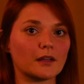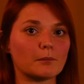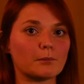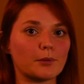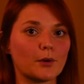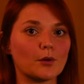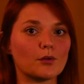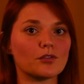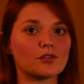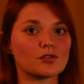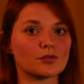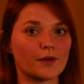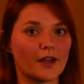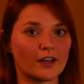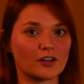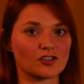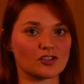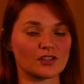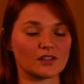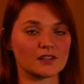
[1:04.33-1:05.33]
in both
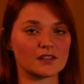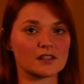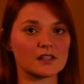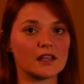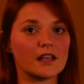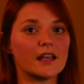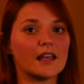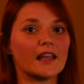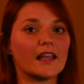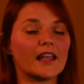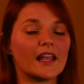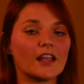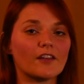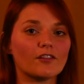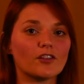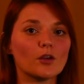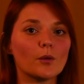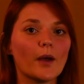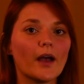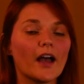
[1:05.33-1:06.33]
directions.
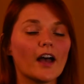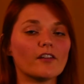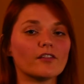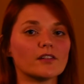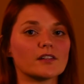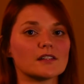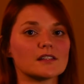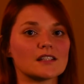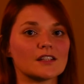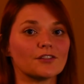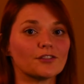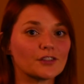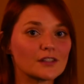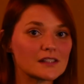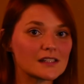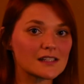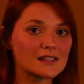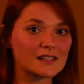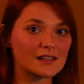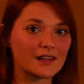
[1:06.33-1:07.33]
If you have
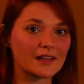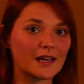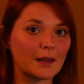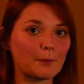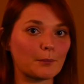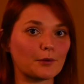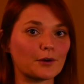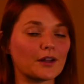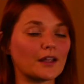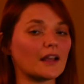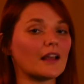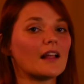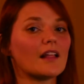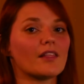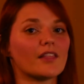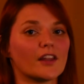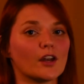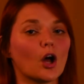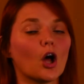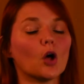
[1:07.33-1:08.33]
differences in the numbering,
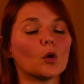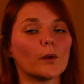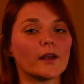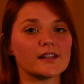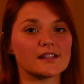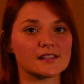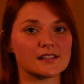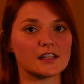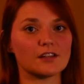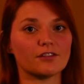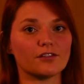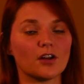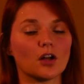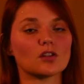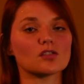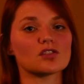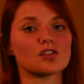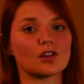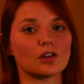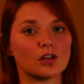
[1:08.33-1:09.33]
then always
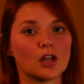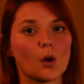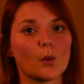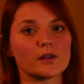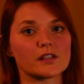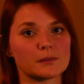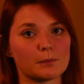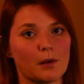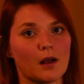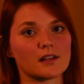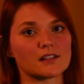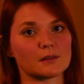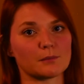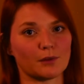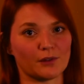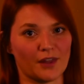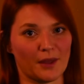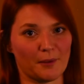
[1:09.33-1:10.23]
default to the lowest possible